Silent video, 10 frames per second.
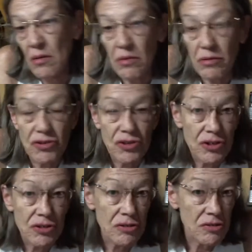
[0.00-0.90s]
works
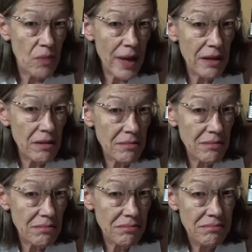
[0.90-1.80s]
just as well,
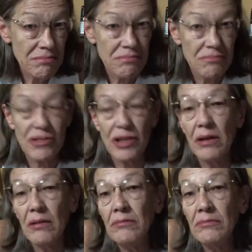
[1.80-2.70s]
you know?